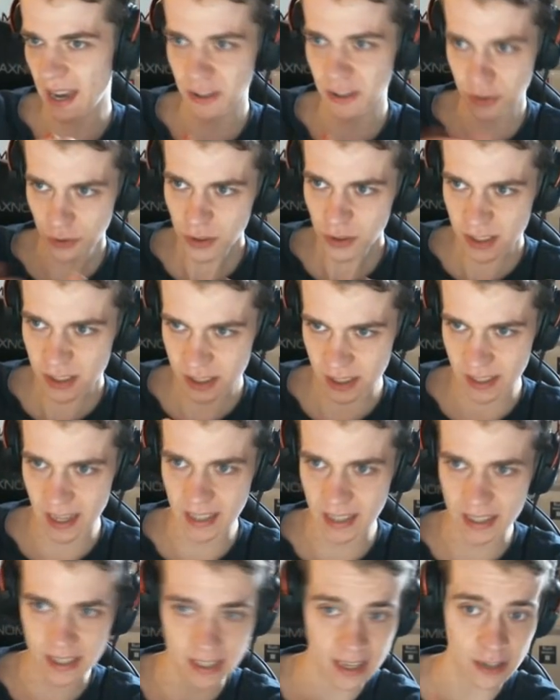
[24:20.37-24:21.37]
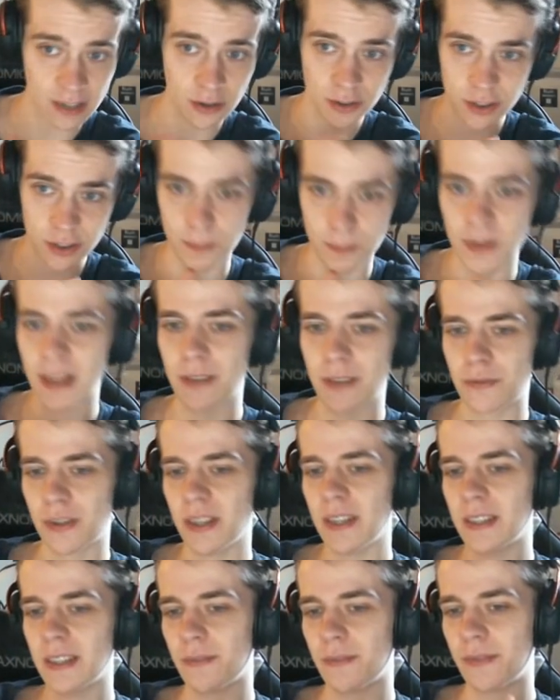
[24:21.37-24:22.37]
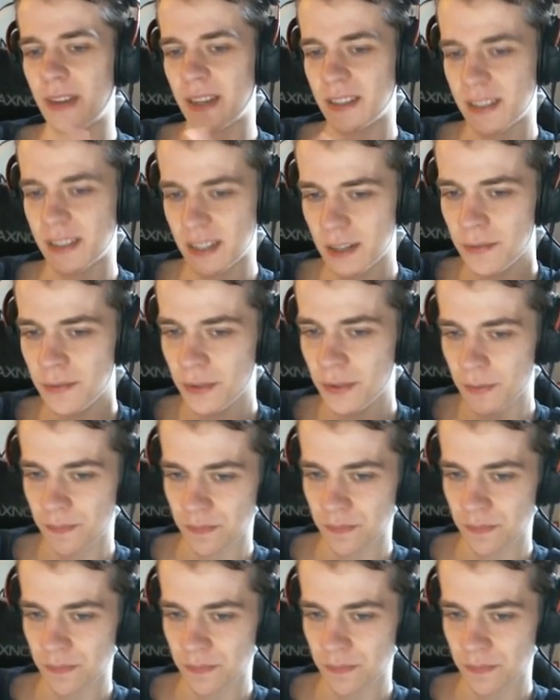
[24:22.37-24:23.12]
and Druid is a deck that can also play really defensive.